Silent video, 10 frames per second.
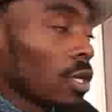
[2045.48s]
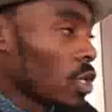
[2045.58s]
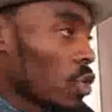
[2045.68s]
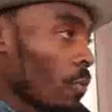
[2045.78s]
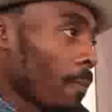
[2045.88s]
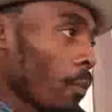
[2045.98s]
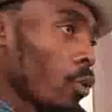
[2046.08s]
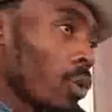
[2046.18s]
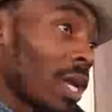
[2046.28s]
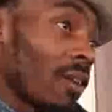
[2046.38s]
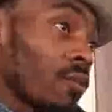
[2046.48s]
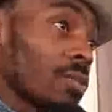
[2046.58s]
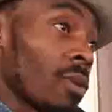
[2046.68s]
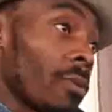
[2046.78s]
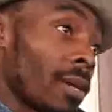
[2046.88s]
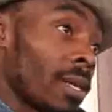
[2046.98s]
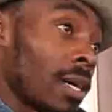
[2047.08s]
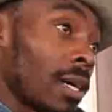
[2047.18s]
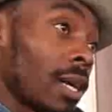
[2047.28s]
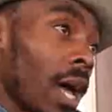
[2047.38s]
So people who love Chimamanda,
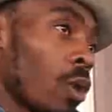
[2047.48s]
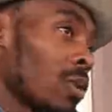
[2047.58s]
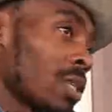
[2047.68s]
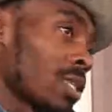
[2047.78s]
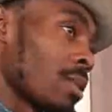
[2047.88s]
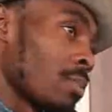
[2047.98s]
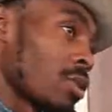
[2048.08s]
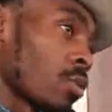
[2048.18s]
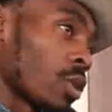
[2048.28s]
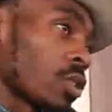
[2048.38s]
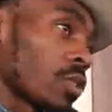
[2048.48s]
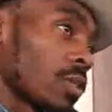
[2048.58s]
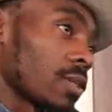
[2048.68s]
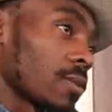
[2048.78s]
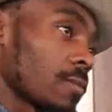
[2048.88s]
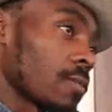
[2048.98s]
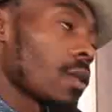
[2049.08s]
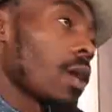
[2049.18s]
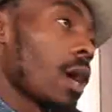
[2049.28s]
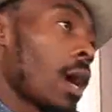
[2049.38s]
I always ask them this question:
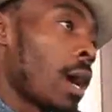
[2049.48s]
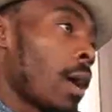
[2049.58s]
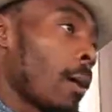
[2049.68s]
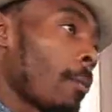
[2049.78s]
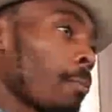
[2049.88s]
Are